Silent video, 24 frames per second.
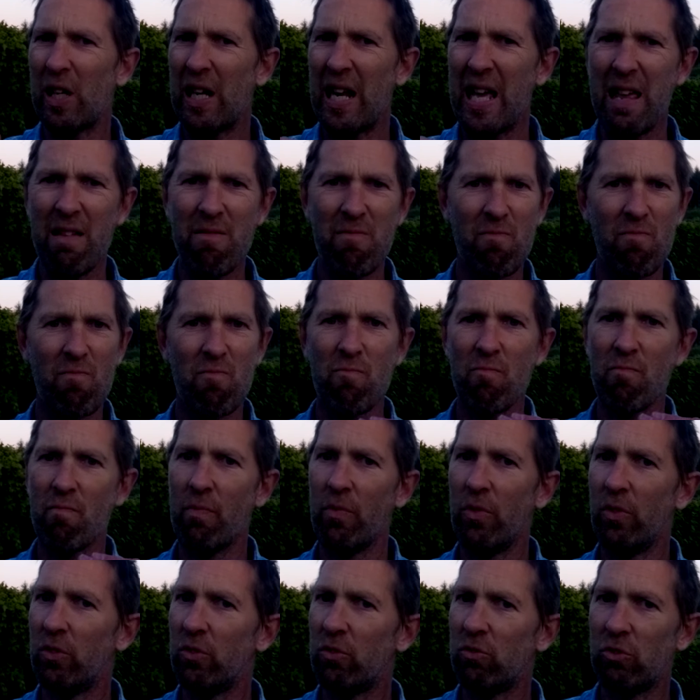the same
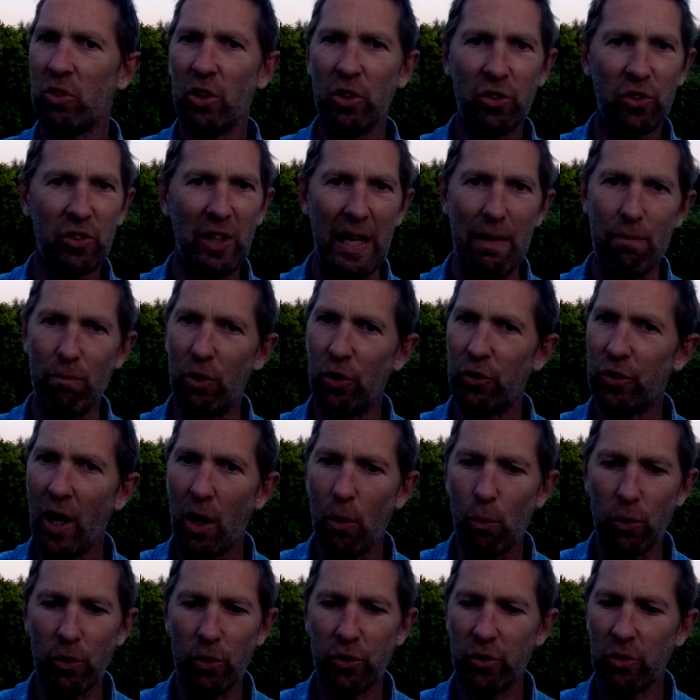results.
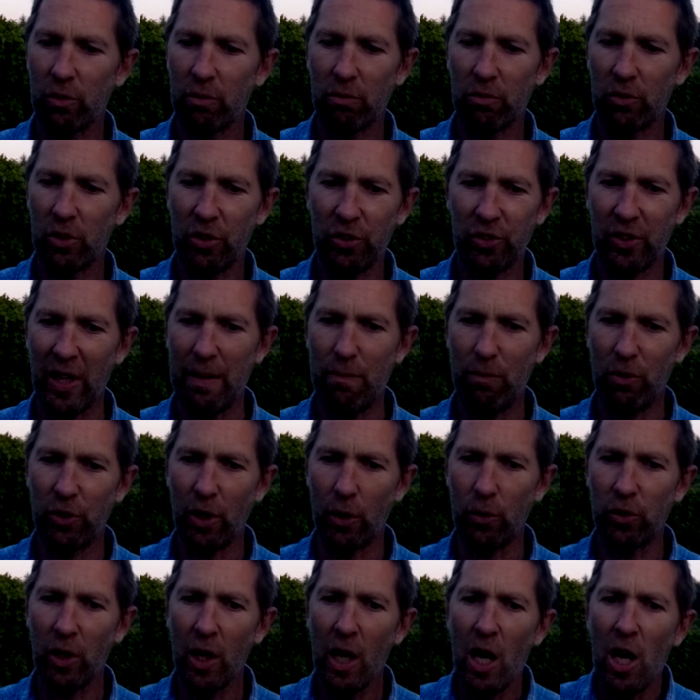So
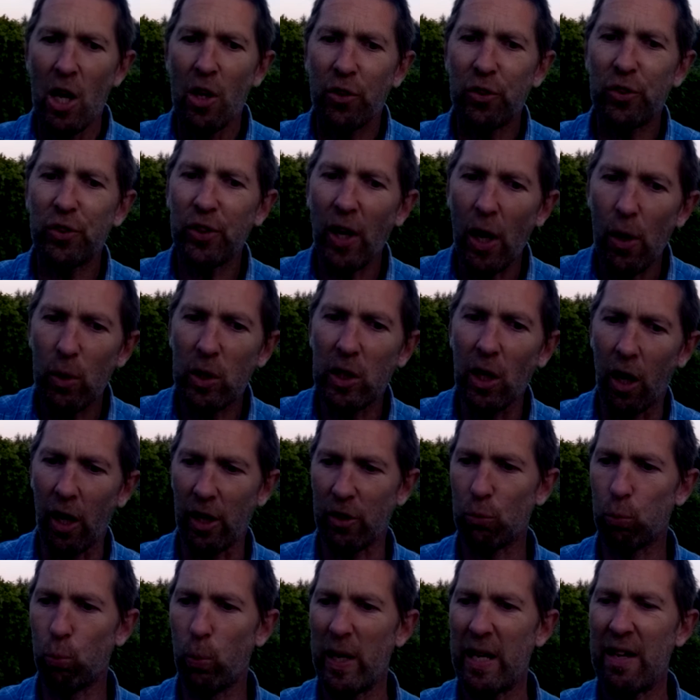guys, we've
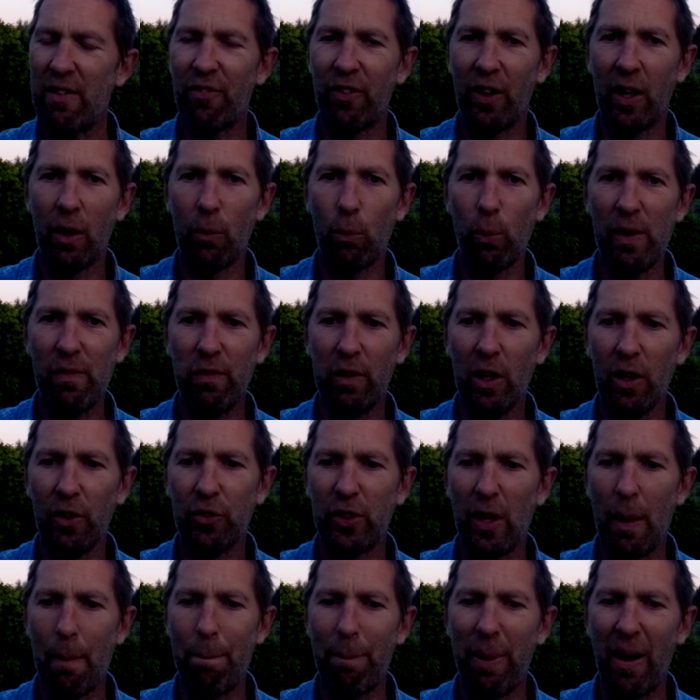looked at a bunch of things
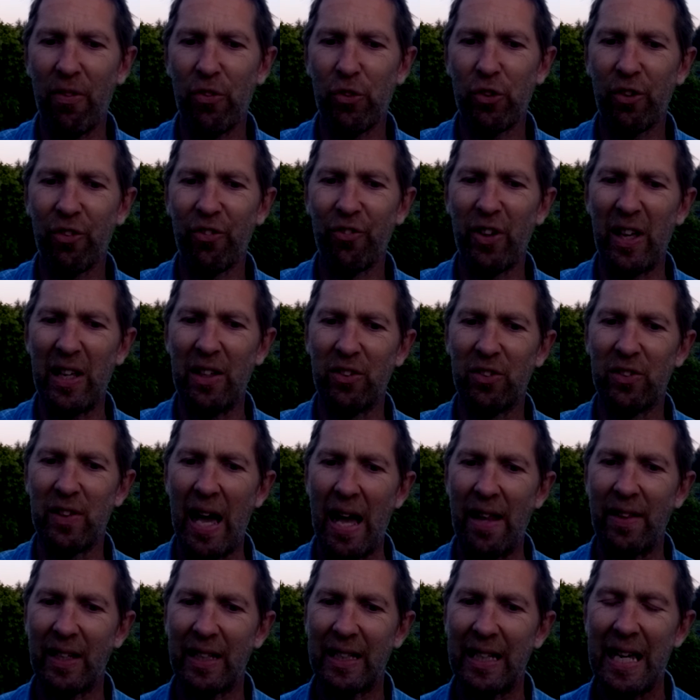there. The key
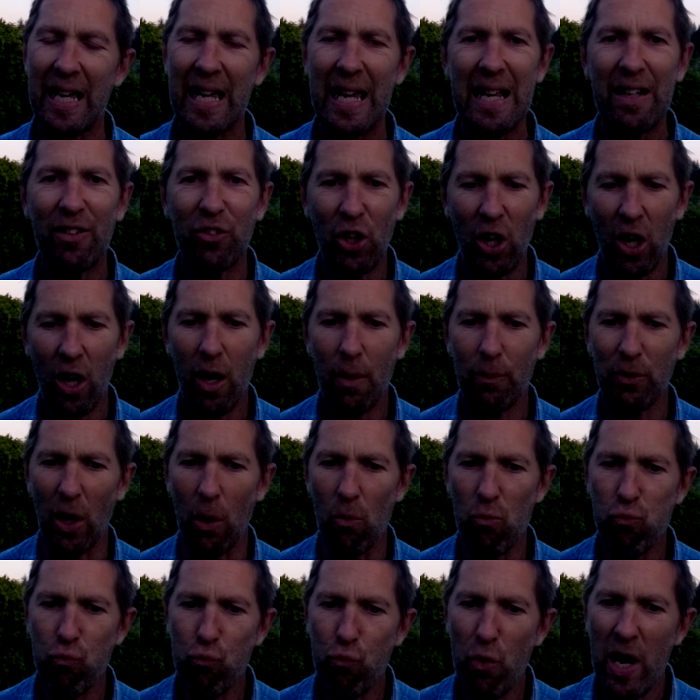terms I really want to
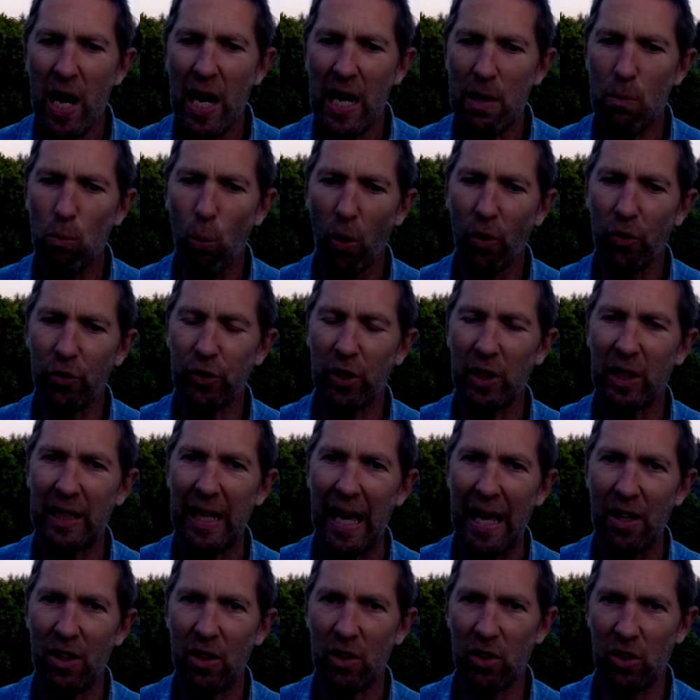get you to get to
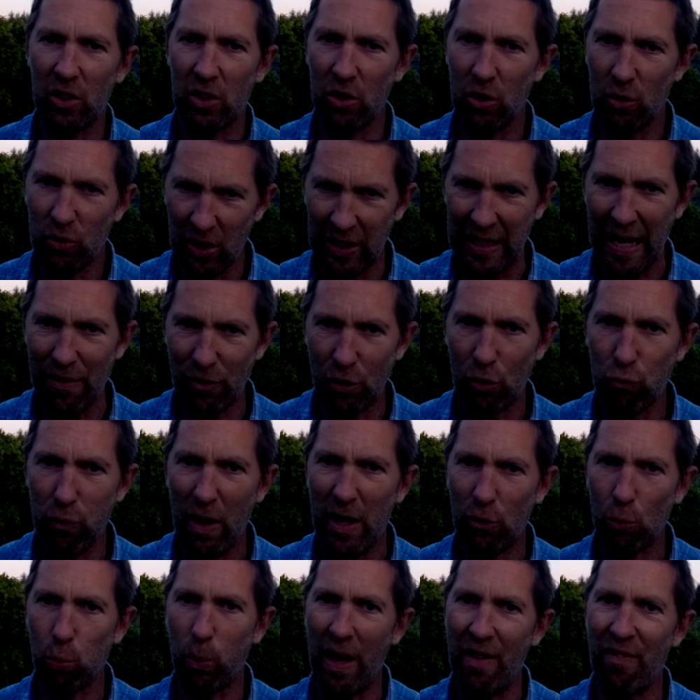grips with,
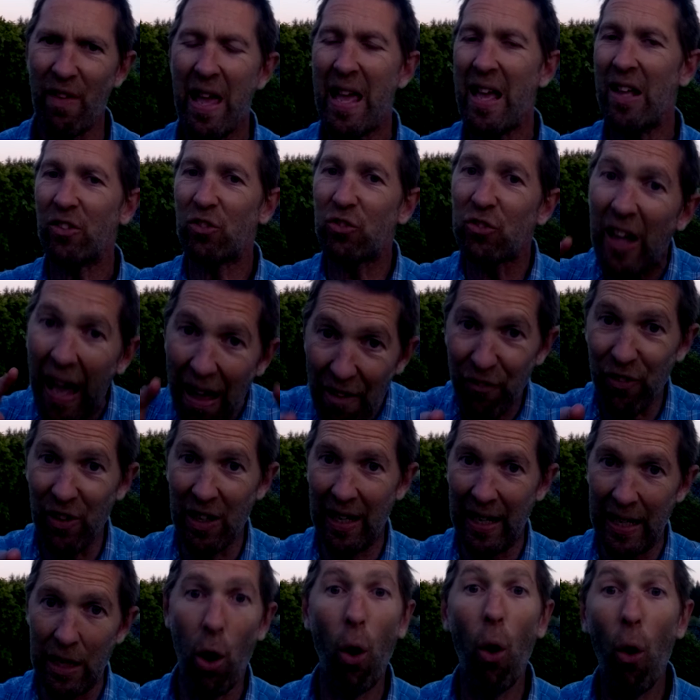definitely
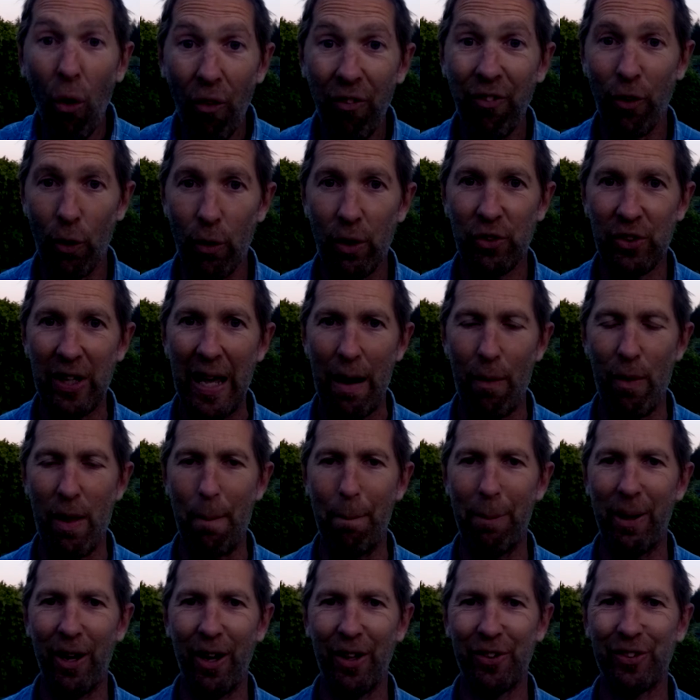authoritarian personality.
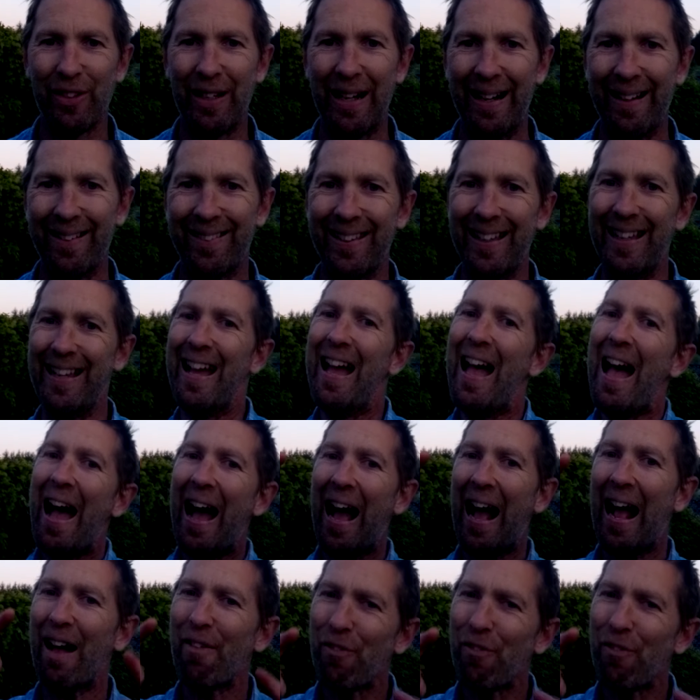Have you got one?